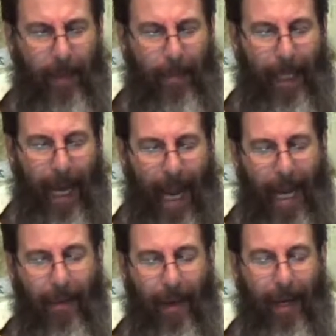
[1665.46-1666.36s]
Be
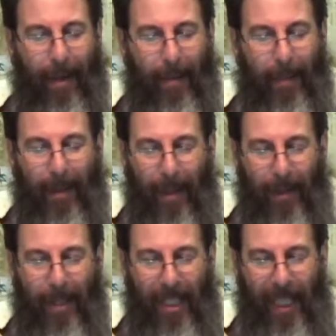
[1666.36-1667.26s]
angry, but
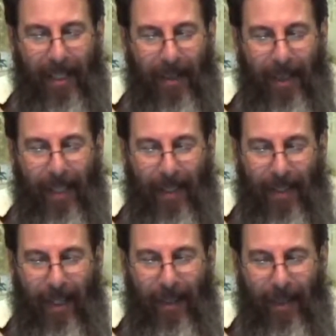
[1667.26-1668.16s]
don't sin. Don't let the
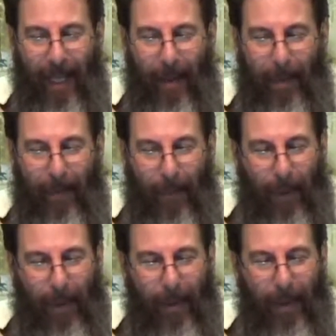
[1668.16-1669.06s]
sun go down
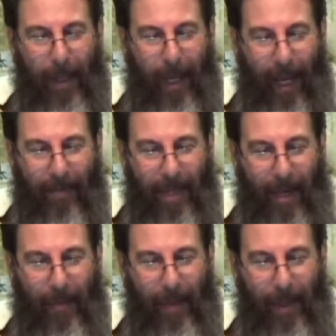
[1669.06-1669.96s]
before you have
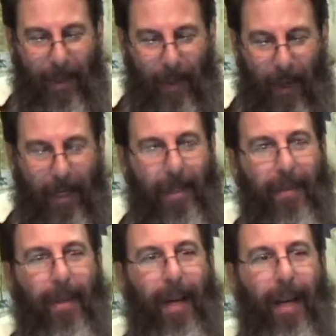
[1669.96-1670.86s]
dealt with the cause
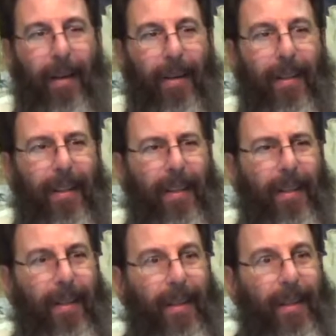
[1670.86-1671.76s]
of your anger.
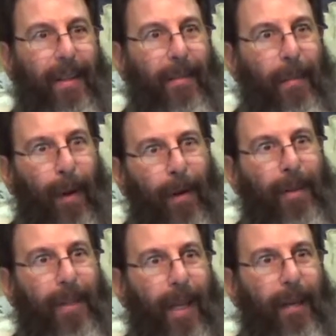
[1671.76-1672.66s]
Paul
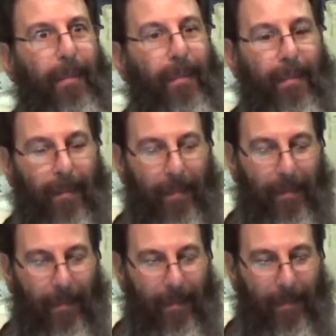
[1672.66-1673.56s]
is saying
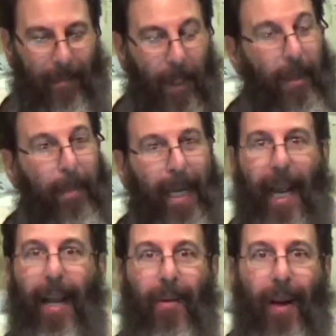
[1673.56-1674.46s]
you could be
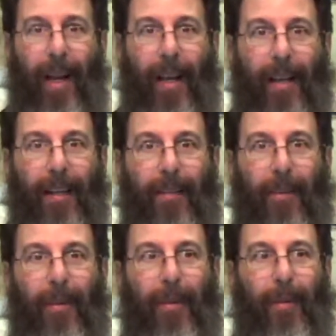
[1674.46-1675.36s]
angry?
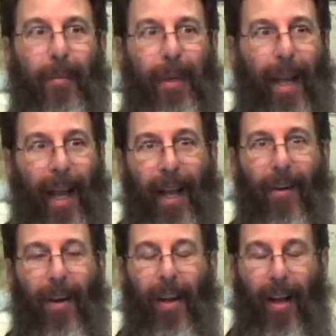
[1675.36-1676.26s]
Be
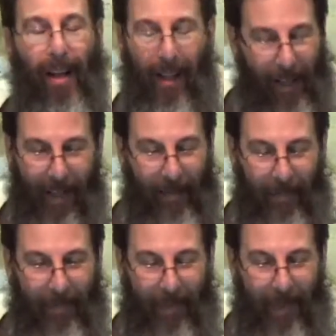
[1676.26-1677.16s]
angry.
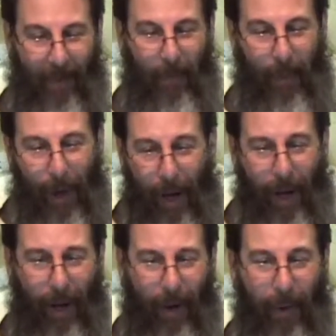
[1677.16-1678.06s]

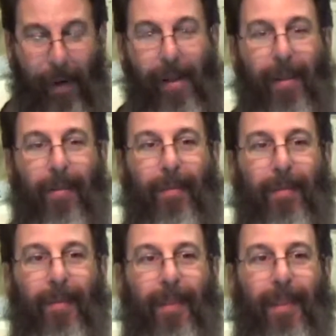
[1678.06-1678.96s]
Whoa!
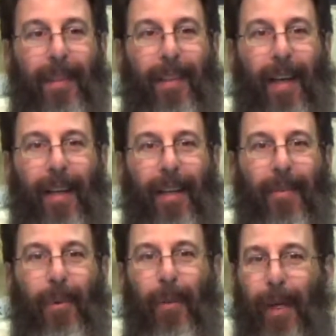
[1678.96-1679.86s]

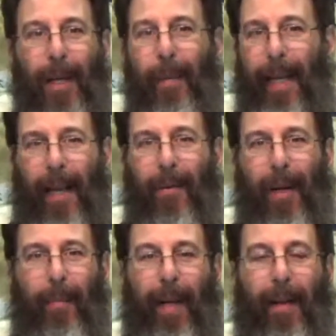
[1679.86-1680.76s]
What are we going to be
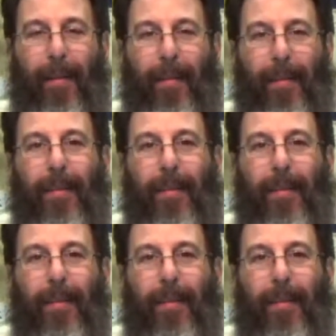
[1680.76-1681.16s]
angry about?